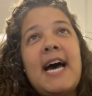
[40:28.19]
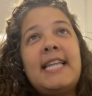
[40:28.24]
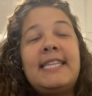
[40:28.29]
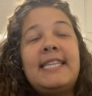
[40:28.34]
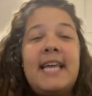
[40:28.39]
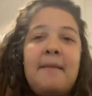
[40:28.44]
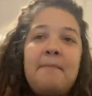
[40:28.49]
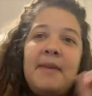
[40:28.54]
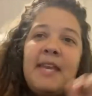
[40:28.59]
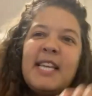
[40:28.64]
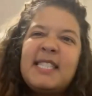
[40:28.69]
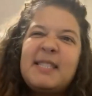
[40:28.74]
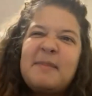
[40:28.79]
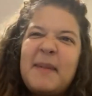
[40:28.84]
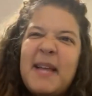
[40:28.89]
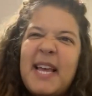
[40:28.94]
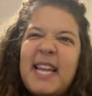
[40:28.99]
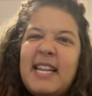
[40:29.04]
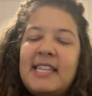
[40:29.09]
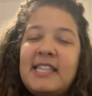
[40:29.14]
let me
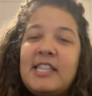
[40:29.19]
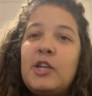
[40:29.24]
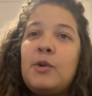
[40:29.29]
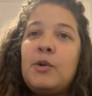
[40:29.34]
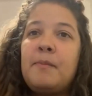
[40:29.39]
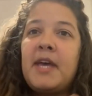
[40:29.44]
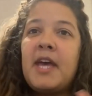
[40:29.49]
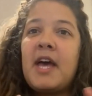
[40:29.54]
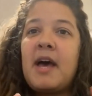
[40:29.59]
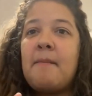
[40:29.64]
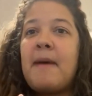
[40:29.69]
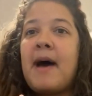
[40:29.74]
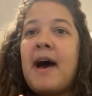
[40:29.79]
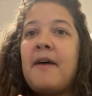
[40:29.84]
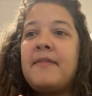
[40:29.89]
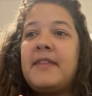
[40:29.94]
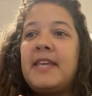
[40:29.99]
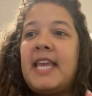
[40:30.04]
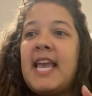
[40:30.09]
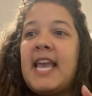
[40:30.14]
explain a little bit
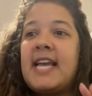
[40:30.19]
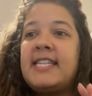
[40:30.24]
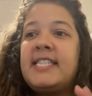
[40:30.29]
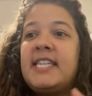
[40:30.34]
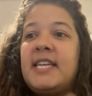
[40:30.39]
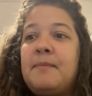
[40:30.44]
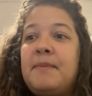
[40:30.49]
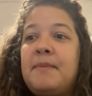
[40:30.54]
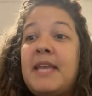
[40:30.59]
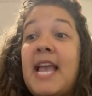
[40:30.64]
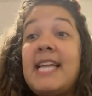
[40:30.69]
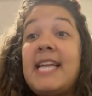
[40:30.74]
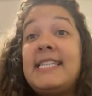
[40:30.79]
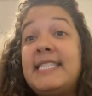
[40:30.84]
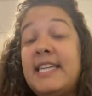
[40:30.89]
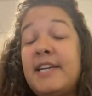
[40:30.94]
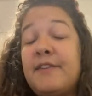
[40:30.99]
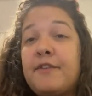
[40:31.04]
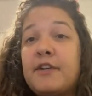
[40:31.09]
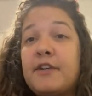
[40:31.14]
about the EdTPA
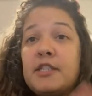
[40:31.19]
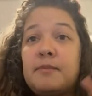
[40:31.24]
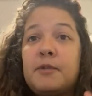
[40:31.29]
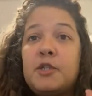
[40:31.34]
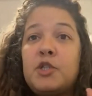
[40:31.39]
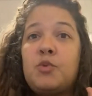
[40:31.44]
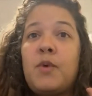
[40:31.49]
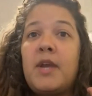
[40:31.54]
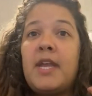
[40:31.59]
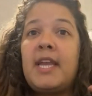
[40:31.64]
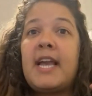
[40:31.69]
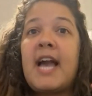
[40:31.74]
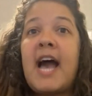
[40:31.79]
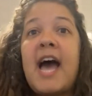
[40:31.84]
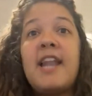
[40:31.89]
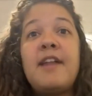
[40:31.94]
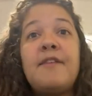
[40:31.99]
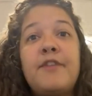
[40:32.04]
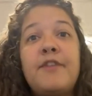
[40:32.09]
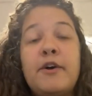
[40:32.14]
difference between
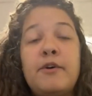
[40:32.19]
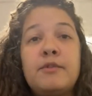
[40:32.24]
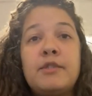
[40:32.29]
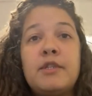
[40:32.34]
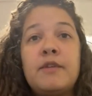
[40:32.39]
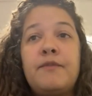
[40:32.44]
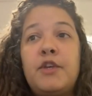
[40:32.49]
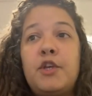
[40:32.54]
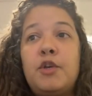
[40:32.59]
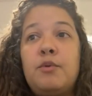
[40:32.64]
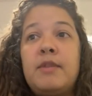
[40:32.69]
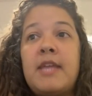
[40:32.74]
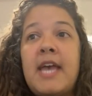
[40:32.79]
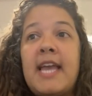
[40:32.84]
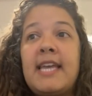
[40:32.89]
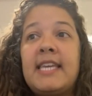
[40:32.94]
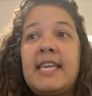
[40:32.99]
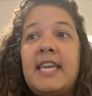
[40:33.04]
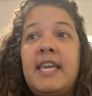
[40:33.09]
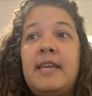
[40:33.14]
kind of those of you
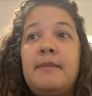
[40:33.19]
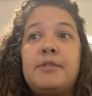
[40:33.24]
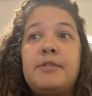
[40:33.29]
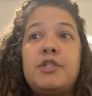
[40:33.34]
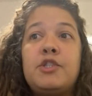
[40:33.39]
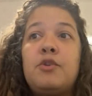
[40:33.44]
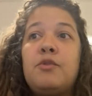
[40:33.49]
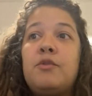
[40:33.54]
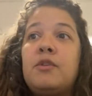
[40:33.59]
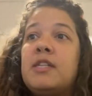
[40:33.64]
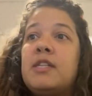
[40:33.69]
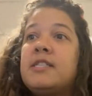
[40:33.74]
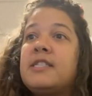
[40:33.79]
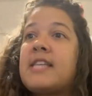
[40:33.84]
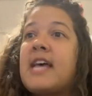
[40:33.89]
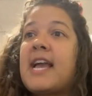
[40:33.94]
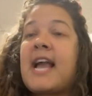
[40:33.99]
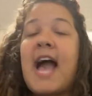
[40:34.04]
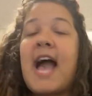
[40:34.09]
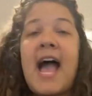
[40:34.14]
that keep students,
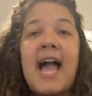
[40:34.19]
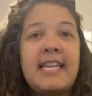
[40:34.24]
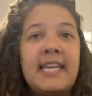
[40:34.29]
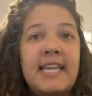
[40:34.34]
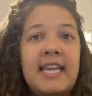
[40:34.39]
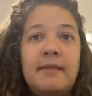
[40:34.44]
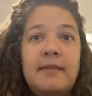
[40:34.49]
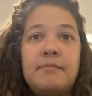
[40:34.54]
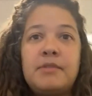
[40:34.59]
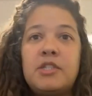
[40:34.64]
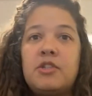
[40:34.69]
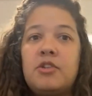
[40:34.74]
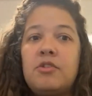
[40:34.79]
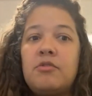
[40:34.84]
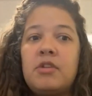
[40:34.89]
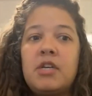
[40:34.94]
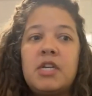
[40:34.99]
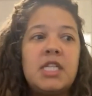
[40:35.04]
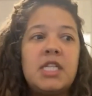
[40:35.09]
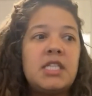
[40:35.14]
like I keep
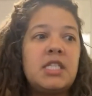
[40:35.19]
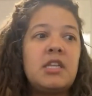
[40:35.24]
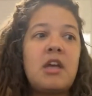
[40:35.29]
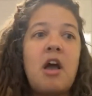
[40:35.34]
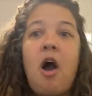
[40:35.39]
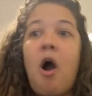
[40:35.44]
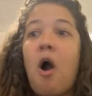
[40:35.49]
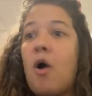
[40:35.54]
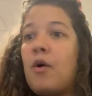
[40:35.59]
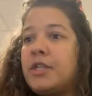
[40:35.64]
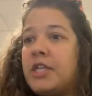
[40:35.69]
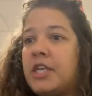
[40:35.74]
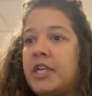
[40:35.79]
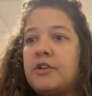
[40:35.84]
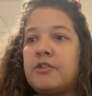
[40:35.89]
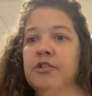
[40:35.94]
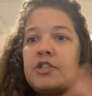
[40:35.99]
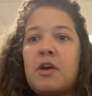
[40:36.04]
students all year.